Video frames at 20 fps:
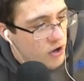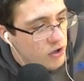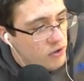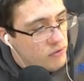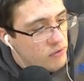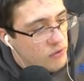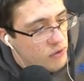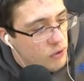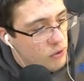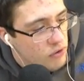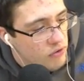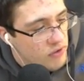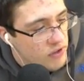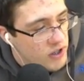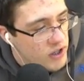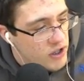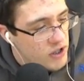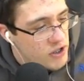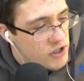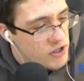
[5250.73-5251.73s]
for
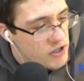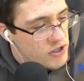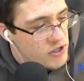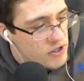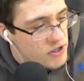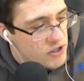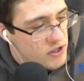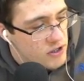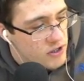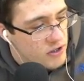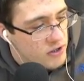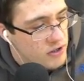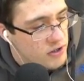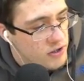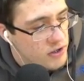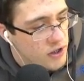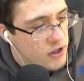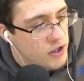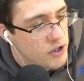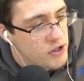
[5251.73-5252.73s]
notifications.
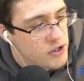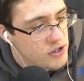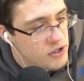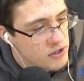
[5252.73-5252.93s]
It is.